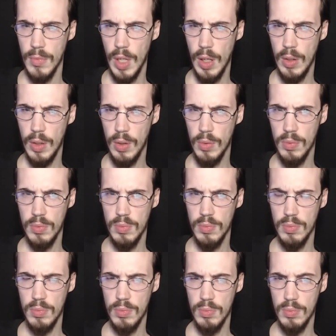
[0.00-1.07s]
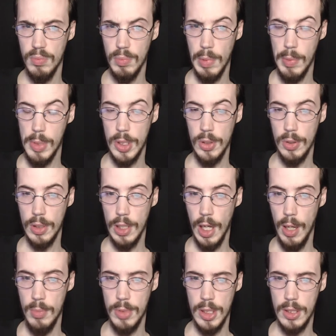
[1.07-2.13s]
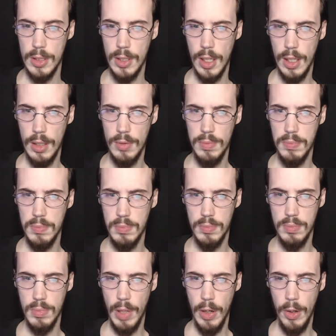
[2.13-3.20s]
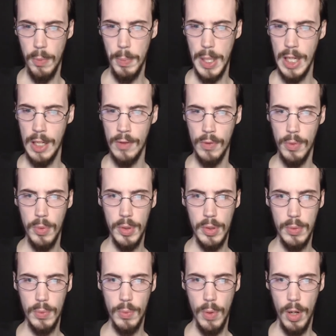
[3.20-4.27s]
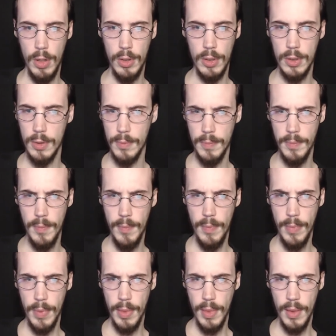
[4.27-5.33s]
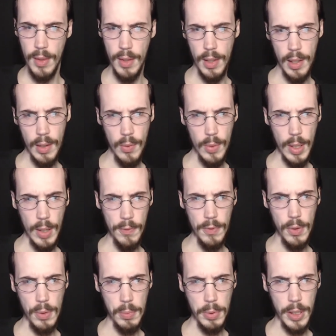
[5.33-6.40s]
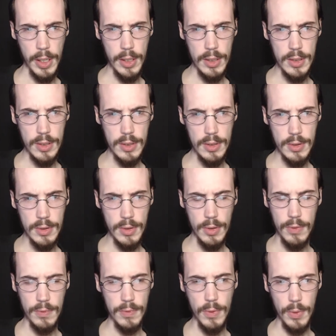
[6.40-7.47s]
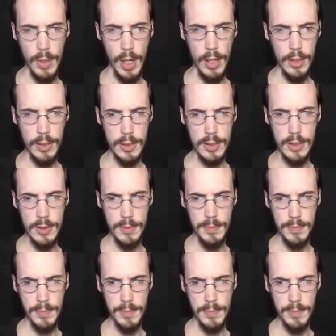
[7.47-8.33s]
I don't know, maybe certain times it's like, I don't know, peaceful with water. You got floating planets or floating islands.